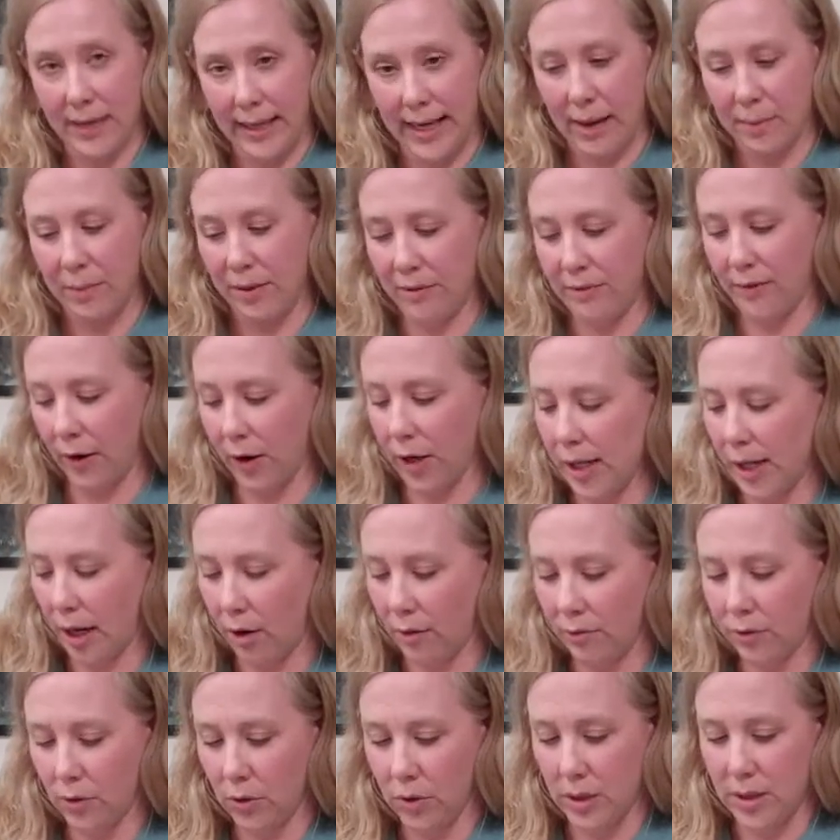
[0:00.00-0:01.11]
Again, be very
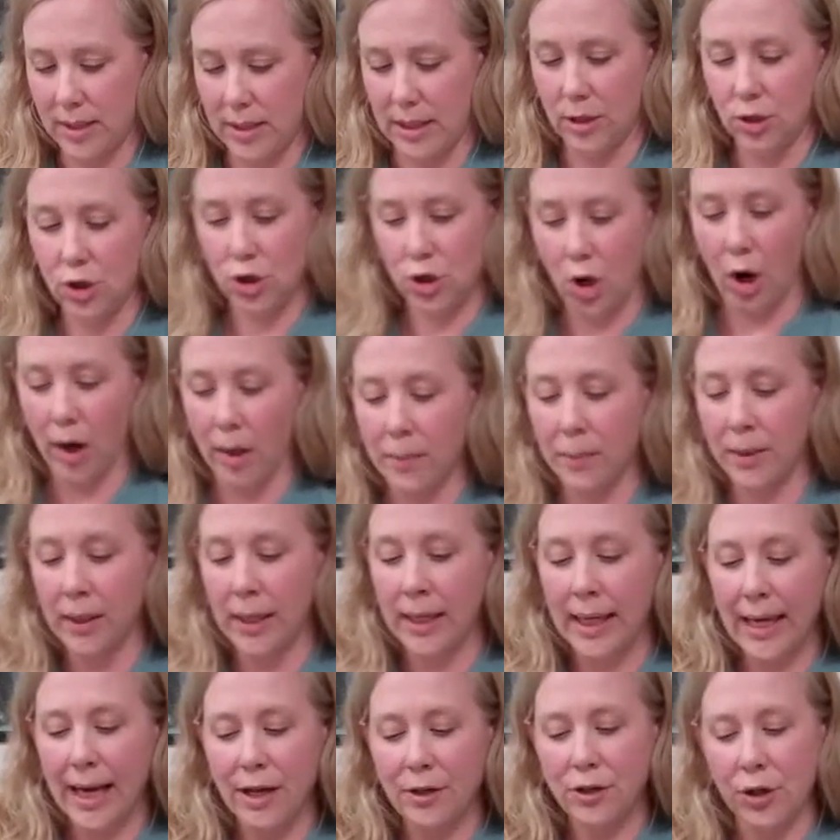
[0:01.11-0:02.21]
careful because it is sharp.
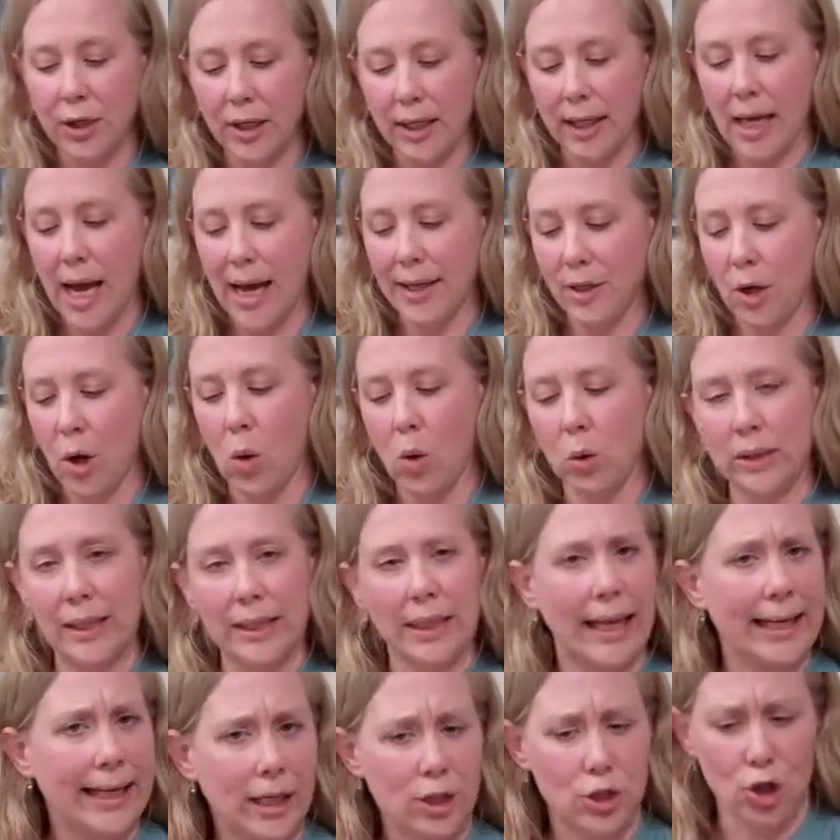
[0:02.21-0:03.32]
And you're going to kind of hold it
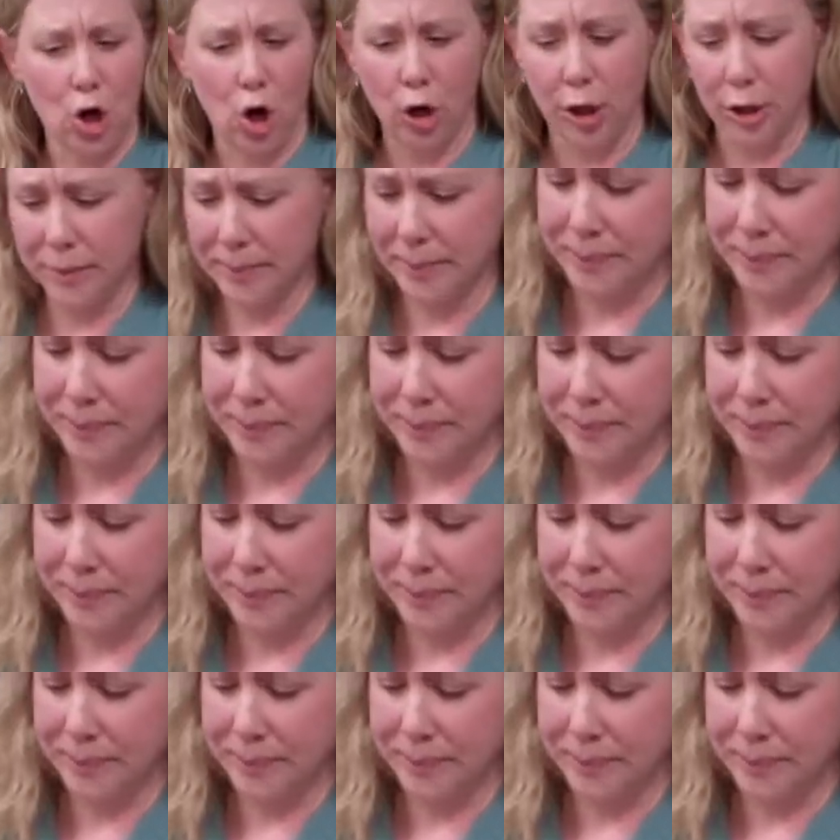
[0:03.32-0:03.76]
like a jar.